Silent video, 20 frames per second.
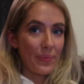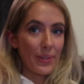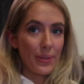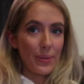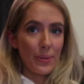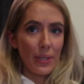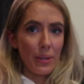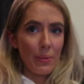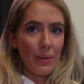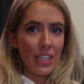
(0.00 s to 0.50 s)

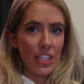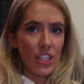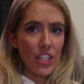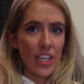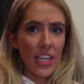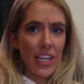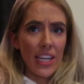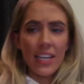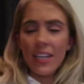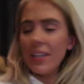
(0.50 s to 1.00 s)
Oh, you
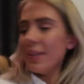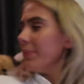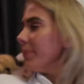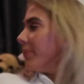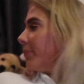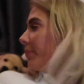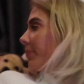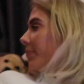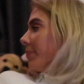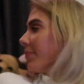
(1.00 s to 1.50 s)
itchy,
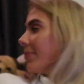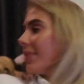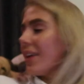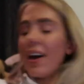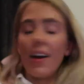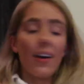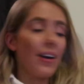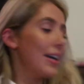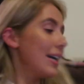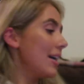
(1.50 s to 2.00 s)

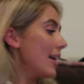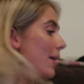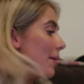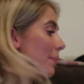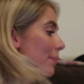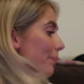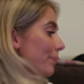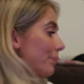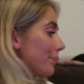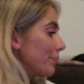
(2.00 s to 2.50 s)
that
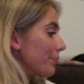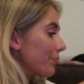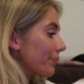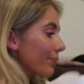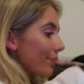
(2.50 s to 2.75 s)
I